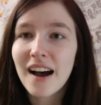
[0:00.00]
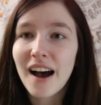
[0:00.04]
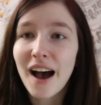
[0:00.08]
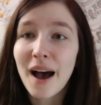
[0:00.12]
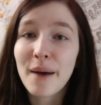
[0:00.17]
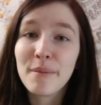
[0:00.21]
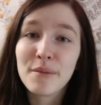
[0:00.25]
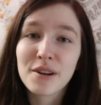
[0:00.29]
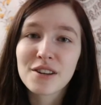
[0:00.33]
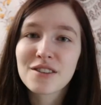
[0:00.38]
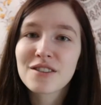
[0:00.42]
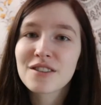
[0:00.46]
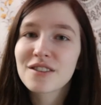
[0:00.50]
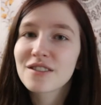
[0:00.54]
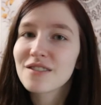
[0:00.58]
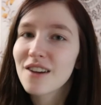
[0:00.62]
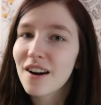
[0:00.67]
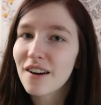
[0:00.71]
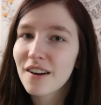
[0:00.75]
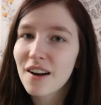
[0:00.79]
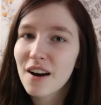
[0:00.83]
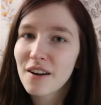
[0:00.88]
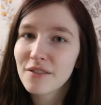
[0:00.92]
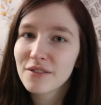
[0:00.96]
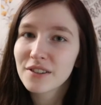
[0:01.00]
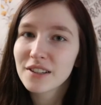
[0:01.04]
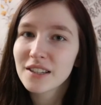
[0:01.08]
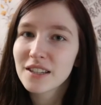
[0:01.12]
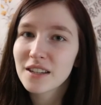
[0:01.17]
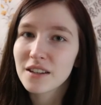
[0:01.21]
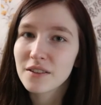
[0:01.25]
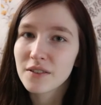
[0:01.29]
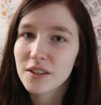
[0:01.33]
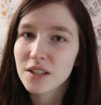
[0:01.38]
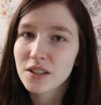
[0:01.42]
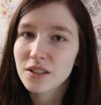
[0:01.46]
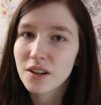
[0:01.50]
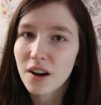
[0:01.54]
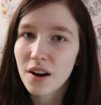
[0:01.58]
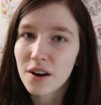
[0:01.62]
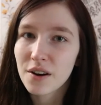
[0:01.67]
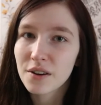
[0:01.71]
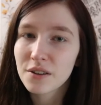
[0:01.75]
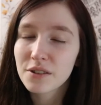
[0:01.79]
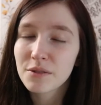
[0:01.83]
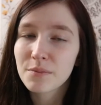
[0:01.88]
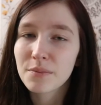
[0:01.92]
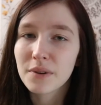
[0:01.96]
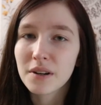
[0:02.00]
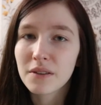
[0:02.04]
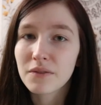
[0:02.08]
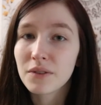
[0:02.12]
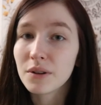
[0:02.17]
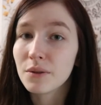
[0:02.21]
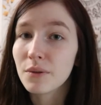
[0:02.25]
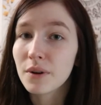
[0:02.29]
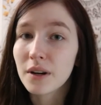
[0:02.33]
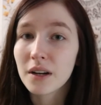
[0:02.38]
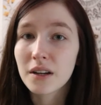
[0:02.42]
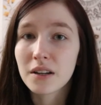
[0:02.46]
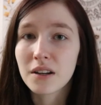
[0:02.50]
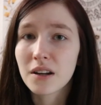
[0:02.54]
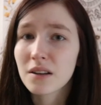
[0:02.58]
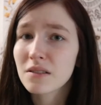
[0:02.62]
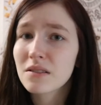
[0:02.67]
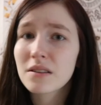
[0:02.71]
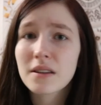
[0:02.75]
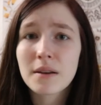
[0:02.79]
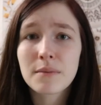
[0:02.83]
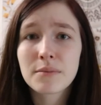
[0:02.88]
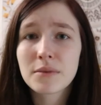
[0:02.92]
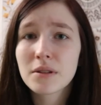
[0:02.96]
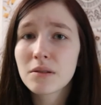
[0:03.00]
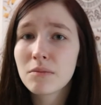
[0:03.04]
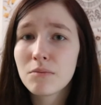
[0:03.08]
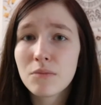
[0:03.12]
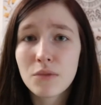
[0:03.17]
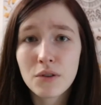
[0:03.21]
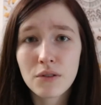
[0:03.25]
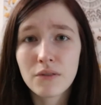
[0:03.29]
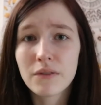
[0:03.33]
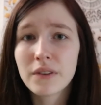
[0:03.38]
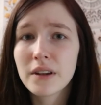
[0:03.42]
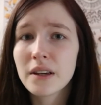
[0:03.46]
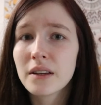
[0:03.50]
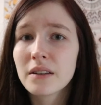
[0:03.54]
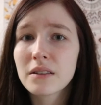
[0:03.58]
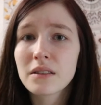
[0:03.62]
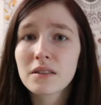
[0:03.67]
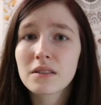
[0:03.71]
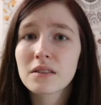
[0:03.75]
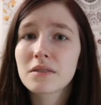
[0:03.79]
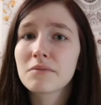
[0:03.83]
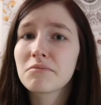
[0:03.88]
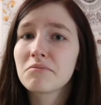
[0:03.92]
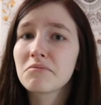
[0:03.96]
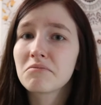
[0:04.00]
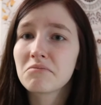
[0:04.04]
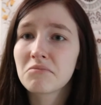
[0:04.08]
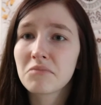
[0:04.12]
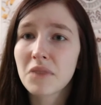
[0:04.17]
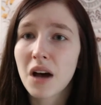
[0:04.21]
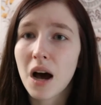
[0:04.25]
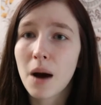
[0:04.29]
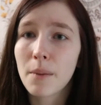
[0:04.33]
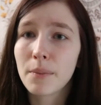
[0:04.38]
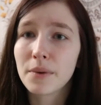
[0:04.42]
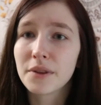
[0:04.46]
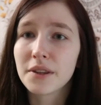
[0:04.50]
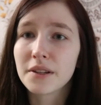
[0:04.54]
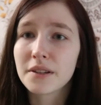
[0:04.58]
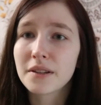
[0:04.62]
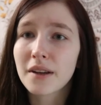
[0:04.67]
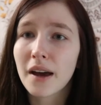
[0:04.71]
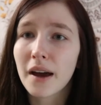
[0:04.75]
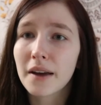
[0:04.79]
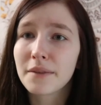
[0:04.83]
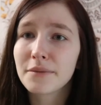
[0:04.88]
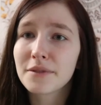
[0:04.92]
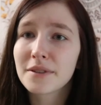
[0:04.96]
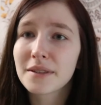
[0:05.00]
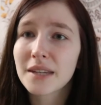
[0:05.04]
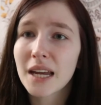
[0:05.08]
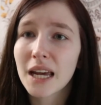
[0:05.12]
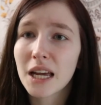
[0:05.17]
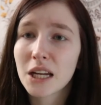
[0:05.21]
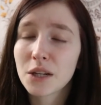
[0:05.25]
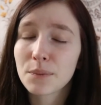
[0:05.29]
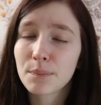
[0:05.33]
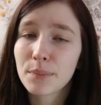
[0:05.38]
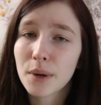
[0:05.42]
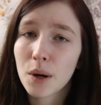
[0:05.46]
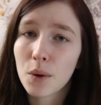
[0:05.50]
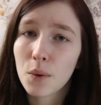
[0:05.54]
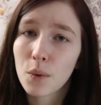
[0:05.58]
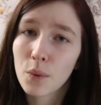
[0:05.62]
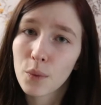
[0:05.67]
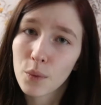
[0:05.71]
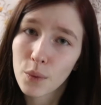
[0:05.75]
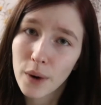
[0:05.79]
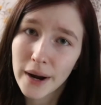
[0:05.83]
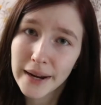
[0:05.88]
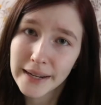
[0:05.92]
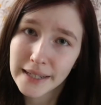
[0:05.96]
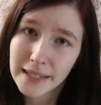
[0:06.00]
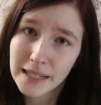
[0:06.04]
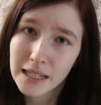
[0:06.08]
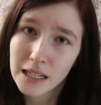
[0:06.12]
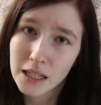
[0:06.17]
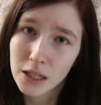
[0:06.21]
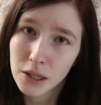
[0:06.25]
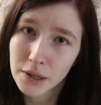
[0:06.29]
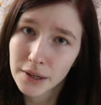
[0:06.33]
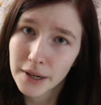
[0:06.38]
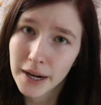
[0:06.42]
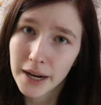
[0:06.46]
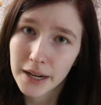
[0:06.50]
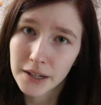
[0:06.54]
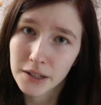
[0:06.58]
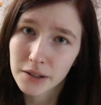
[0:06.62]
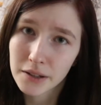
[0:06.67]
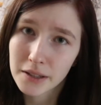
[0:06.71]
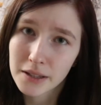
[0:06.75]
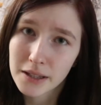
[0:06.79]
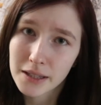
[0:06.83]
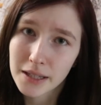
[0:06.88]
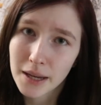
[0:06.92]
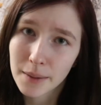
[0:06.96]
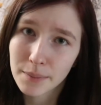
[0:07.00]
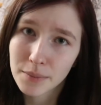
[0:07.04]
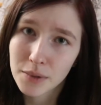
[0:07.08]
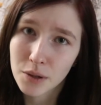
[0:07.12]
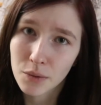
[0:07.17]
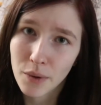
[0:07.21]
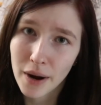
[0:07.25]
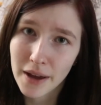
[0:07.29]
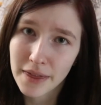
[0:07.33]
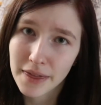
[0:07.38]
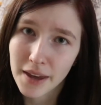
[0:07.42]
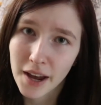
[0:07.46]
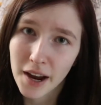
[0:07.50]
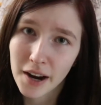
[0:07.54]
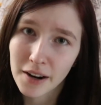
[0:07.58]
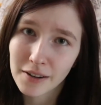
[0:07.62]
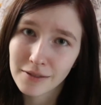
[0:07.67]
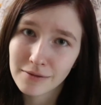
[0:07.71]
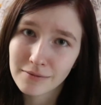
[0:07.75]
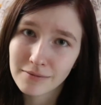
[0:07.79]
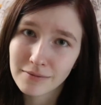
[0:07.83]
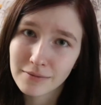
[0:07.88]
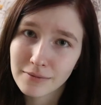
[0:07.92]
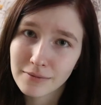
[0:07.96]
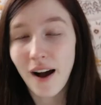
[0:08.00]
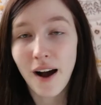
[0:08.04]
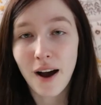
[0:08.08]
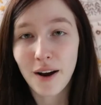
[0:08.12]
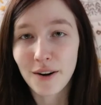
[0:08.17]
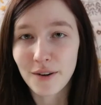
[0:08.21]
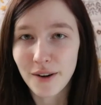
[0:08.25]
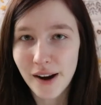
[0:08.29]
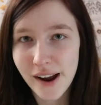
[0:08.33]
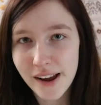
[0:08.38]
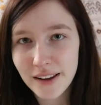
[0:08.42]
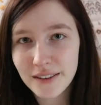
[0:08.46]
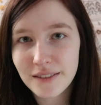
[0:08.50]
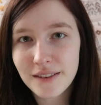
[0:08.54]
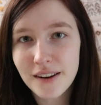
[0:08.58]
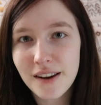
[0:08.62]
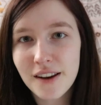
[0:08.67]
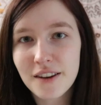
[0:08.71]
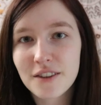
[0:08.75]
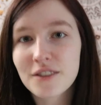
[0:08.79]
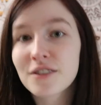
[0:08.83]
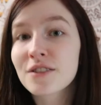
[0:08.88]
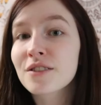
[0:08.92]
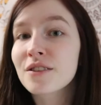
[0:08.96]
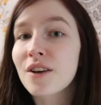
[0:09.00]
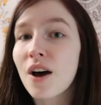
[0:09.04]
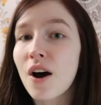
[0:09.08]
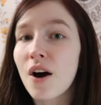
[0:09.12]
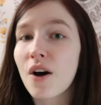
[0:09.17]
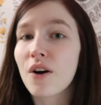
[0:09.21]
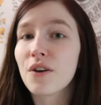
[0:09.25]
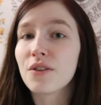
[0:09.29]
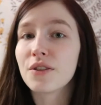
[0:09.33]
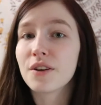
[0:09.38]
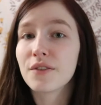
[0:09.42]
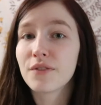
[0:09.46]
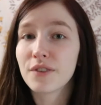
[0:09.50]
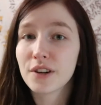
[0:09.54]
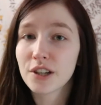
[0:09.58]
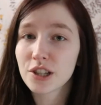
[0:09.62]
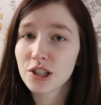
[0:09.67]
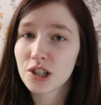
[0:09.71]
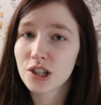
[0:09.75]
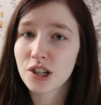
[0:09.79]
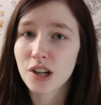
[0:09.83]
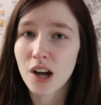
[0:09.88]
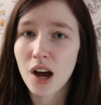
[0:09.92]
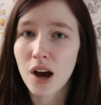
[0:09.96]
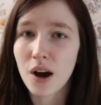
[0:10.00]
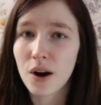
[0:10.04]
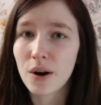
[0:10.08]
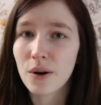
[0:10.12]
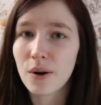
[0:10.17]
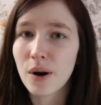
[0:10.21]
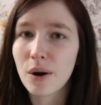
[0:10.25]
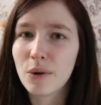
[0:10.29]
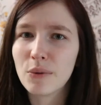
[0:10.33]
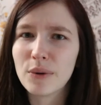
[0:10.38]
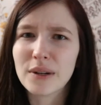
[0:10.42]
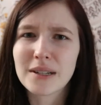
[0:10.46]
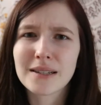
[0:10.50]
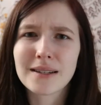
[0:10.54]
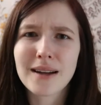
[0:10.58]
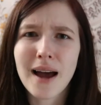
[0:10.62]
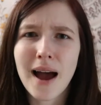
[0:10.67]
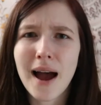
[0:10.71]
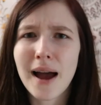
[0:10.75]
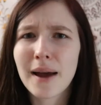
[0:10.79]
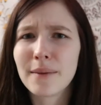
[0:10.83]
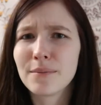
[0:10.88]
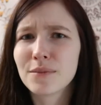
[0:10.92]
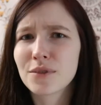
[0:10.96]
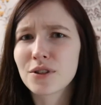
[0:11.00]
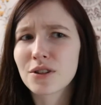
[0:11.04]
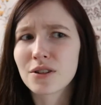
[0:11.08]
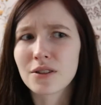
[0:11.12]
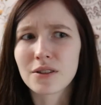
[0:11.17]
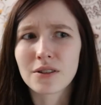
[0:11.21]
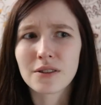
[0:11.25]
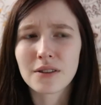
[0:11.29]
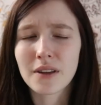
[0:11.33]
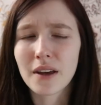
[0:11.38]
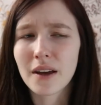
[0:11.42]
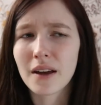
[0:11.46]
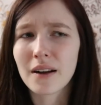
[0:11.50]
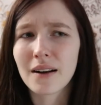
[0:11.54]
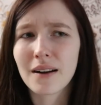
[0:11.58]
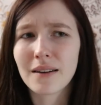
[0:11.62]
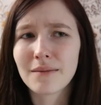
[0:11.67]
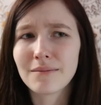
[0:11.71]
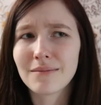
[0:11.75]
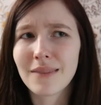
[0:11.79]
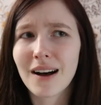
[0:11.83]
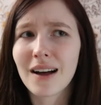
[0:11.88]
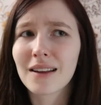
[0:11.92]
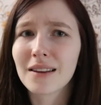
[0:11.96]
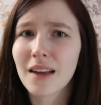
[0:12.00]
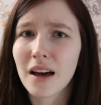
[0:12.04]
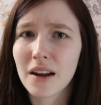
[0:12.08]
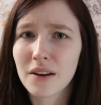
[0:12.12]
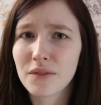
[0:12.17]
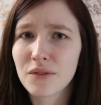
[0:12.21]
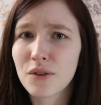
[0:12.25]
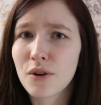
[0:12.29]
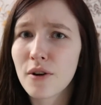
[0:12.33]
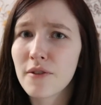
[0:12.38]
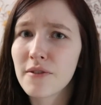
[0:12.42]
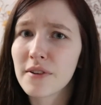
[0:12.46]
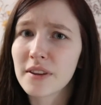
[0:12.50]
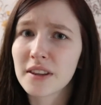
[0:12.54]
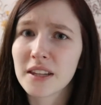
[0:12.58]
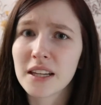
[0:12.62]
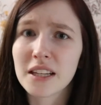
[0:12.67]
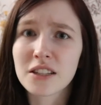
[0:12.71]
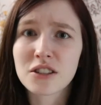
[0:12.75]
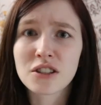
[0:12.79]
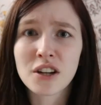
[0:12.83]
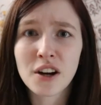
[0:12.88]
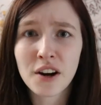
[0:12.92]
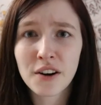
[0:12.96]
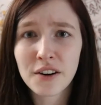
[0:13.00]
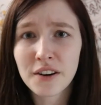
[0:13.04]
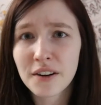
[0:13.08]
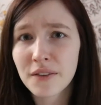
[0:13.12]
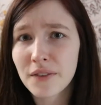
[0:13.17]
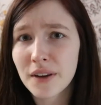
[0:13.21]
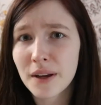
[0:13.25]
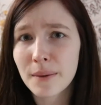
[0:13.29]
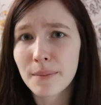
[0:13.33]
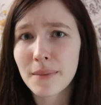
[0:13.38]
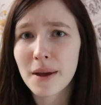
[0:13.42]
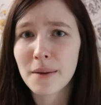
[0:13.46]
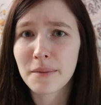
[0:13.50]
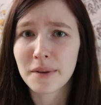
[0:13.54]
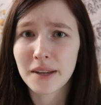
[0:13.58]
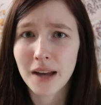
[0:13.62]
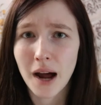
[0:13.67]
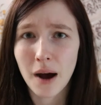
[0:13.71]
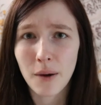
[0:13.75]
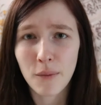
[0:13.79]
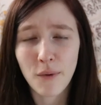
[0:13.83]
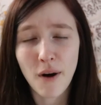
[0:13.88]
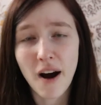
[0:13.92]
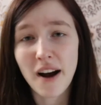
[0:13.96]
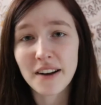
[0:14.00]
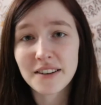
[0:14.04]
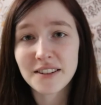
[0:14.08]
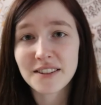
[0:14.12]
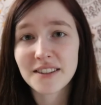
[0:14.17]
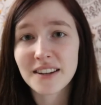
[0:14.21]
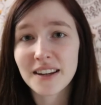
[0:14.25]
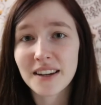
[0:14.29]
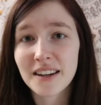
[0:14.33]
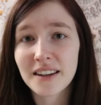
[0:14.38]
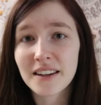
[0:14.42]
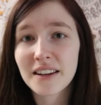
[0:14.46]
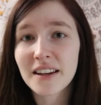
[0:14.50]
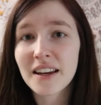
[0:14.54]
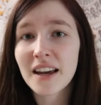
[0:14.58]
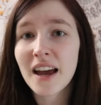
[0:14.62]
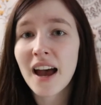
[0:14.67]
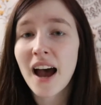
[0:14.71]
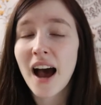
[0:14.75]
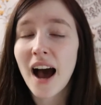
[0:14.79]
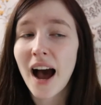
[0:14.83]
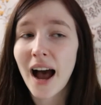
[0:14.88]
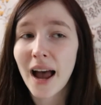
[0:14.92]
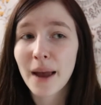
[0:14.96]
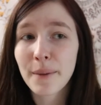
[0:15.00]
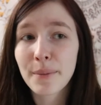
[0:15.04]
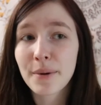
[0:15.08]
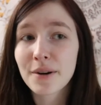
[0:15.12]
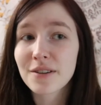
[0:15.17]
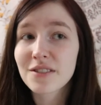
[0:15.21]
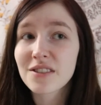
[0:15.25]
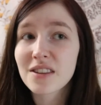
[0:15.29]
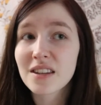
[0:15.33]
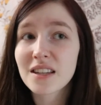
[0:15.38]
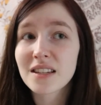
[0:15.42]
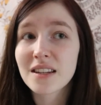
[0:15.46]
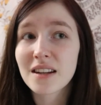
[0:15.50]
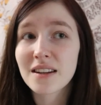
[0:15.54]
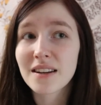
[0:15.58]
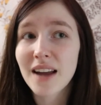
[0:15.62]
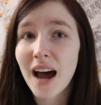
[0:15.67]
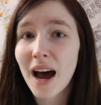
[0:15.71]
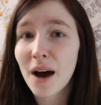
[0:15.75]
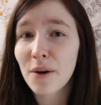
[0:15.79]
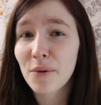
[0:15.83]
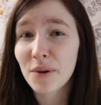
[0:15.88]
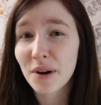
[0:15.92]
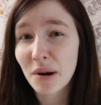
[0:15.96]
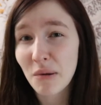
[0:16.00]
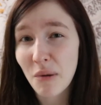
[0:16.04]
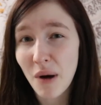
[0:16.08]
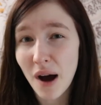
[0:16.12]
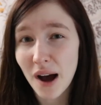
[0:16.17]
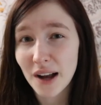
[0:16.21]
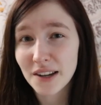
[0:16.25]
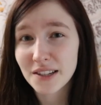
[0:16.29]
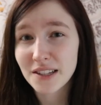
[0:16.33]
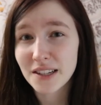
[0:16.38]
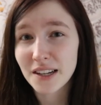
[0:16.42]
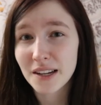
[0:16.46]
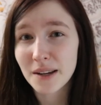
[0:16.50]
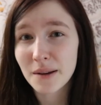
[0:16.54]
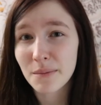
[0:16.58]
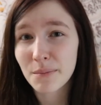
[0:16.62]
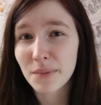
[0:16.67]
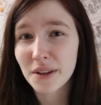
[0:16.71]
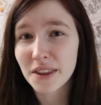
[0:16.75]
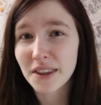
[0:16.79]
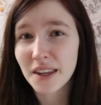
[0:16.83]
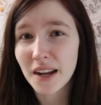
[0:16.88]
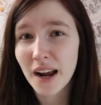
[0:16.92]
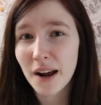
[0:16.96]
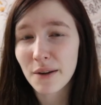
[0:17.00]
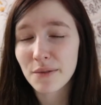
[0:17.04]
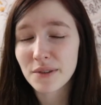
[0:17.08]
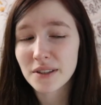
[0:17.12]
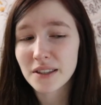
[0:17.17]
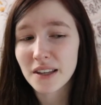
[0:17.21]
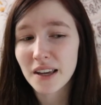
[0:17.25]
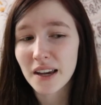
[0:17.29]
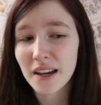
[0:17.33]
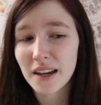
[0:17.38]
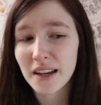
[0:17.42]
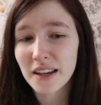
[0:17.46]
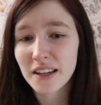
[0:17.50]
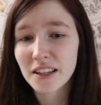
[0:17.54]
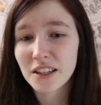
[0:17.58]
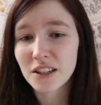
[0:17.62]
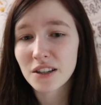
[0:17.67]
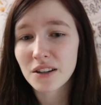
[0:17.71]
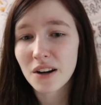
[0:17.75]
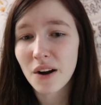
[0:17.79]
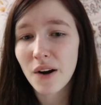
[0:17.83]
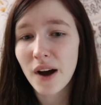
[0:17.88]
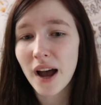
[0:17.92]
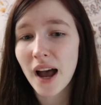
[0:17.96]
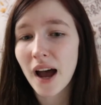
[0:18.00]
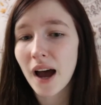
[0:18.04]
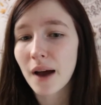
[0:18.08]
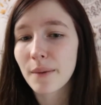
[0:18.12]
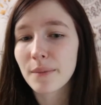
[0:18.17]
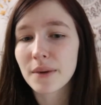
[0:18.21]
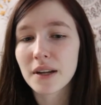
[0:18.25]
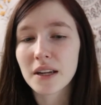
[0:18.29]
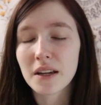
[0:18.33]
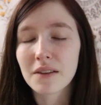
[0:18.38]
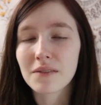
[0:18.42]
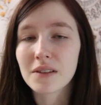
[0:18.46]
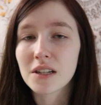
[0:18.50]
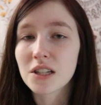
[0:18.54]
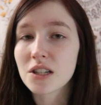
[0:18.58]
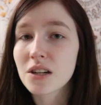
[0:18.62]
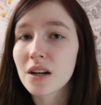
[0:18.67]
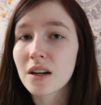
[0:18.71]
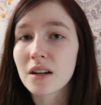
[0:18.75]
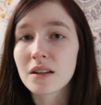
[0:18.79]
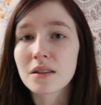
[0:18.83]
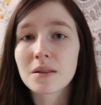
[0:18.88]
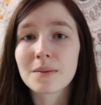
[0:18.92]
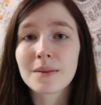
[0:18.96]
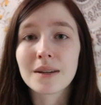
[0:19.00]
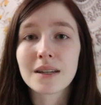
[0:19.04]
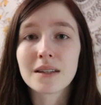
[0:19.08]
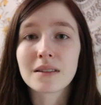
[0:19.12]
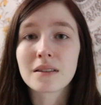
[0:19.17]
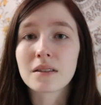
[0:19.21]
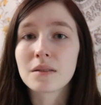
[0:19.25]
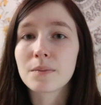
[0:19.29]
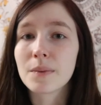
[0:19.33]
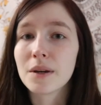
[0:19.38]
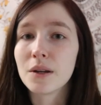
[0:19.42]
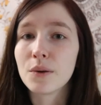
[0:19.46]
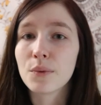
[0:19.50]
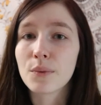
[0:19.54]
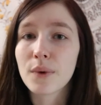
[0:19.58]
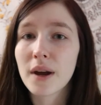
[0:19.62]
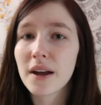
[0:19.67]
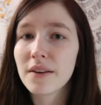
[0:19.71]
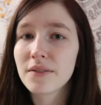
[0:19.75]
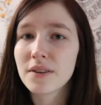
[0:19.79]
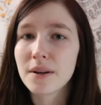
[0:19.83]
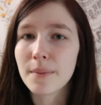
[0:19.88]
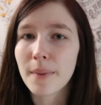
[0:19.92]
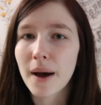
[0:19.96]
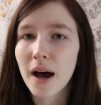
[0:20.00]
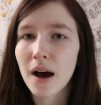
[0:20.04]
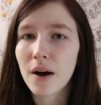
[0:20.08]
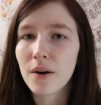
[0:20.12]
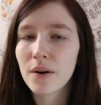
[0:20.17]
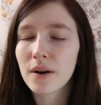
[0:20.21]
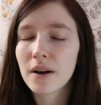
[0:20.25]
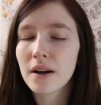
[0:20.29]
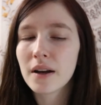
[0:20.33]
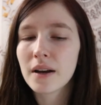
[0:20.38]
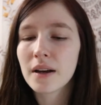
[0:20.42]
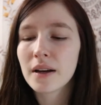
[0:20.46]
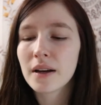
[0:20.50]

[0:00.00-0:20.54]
I'm going to start off with TV shows, but if you want to just skip to movies, I'll put the timestamp right here, and you can skip to right there. All right, so the first show, which I'm sure that a lot of you have at least heard of it, maybe not watched it. I personally did not want to watch it, but then I was like, you know what, I'm going to give it a chance because it's being raved about.